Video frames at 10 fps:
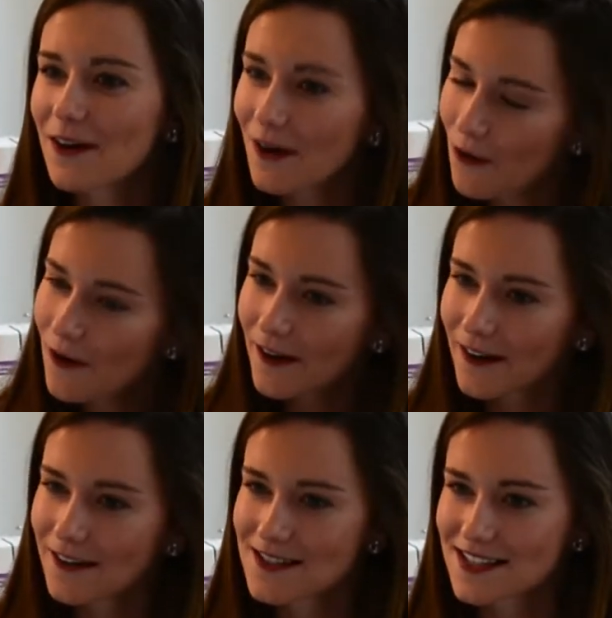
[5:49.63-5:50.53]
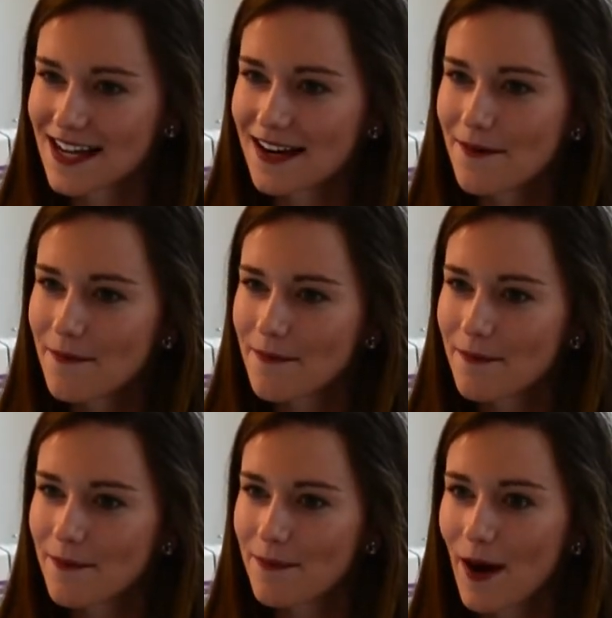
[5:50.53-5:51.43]
quarters in a
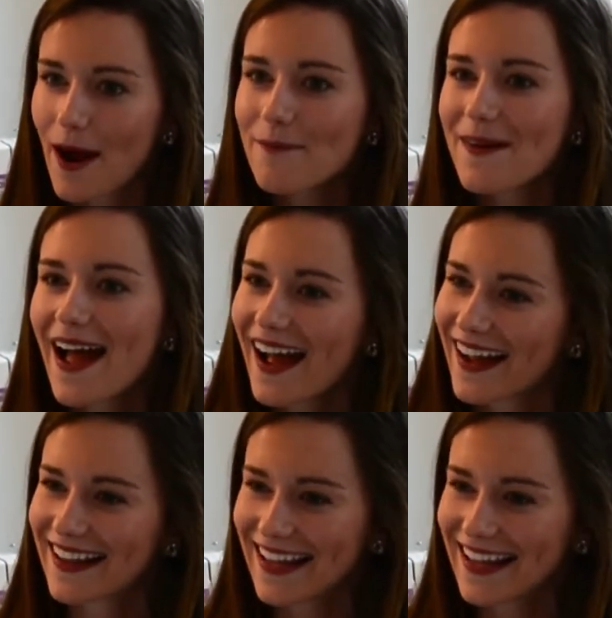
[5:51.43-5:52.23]
brown bag.